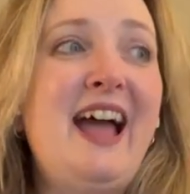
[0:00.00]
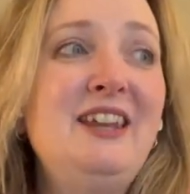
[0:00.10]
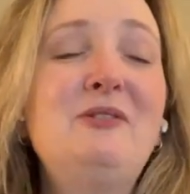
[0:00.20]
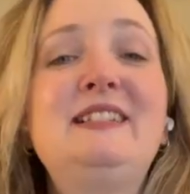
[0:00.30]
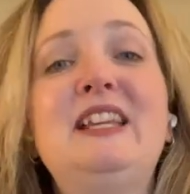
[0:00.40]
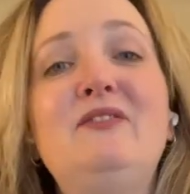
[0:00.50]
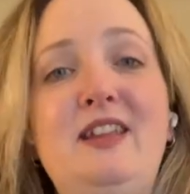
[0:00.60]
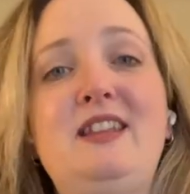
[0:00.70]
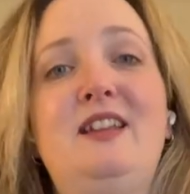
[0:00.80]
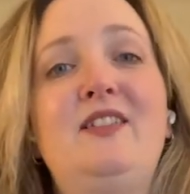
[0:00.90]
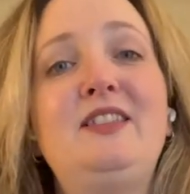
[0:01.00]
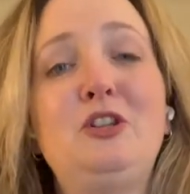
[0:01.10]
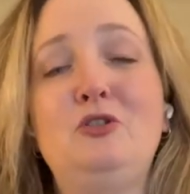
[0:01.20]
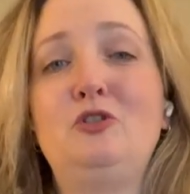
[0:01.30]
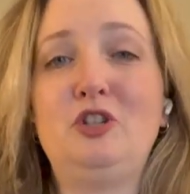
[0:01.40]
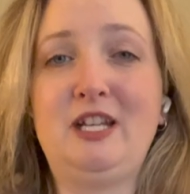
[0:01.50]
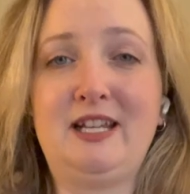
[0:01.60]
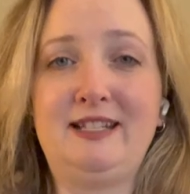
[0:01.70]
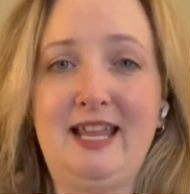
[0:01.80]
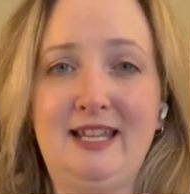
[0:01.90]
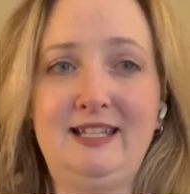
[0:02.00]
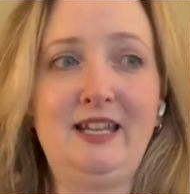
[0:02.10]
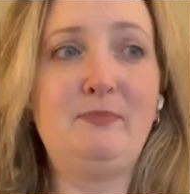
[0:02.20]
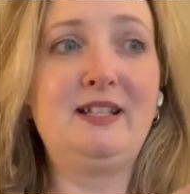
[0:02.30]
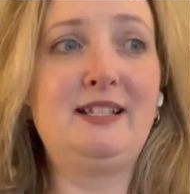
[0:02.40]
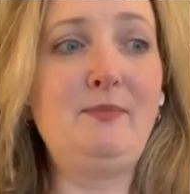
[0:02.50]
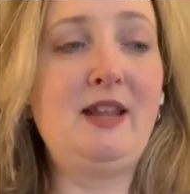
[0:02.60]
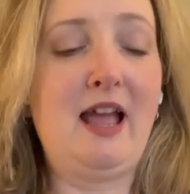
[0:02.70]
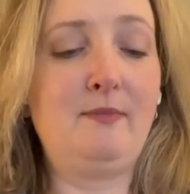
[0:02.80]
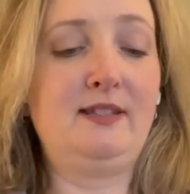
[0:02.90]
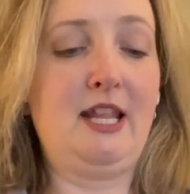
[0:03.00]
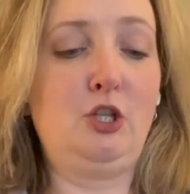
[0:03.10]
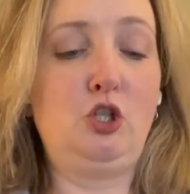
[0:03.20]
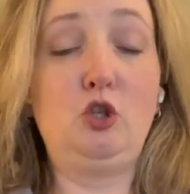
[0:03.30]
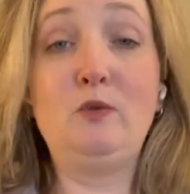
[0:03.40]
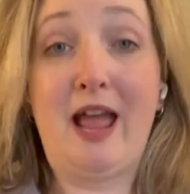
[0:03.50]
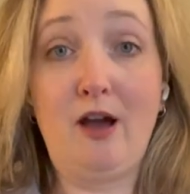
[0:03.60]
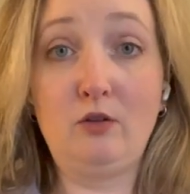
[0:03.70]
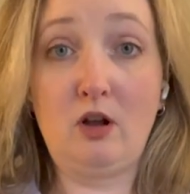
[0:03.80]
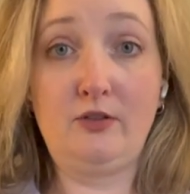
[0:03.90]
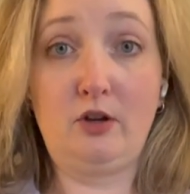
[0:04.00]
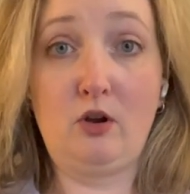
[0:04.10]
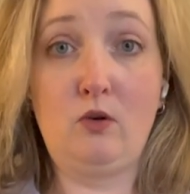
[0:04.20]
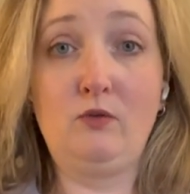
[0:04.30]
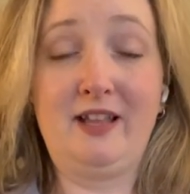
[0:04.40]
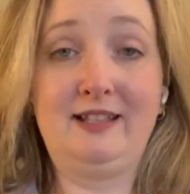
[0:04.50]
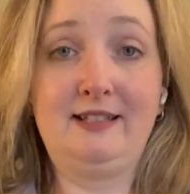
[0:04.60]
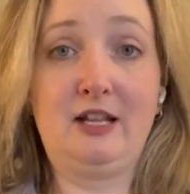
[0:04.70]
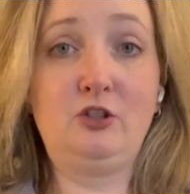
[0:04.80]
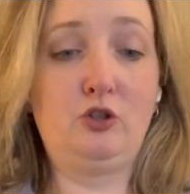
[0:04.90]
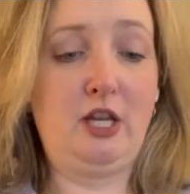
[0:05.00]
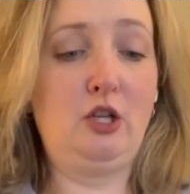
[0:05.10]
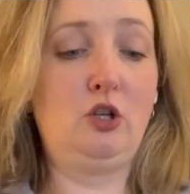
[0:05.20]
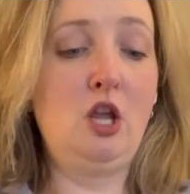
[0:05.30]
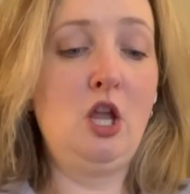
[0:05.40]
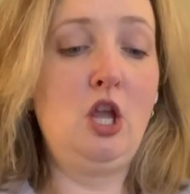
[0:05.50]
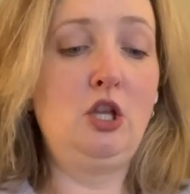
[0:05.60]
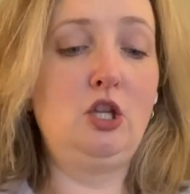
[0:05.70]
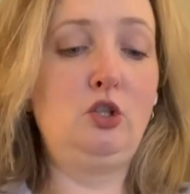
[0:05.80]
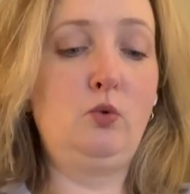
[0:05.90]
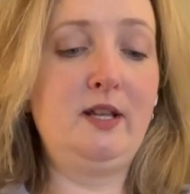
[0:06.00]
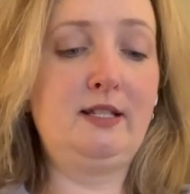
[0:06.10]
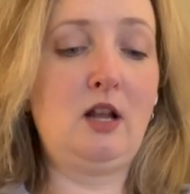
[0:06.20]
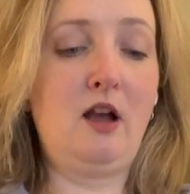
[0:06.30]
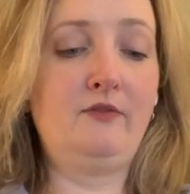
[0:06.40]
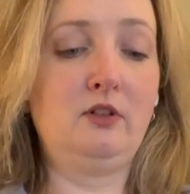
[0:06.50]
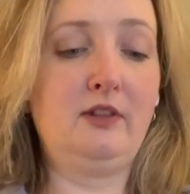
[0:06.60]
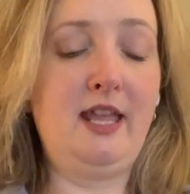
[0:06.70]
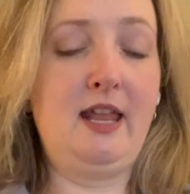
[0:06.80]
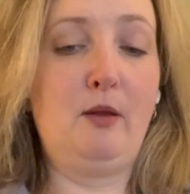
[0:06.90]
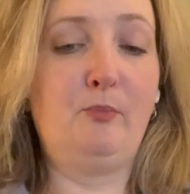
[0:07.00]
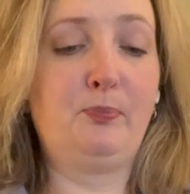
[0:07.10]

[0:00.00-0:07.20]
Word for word: I know it's convenient, like the Neutrogena tinted, but sometimes they shoot out on their own, like the sunscreen, you, you twist off the lid and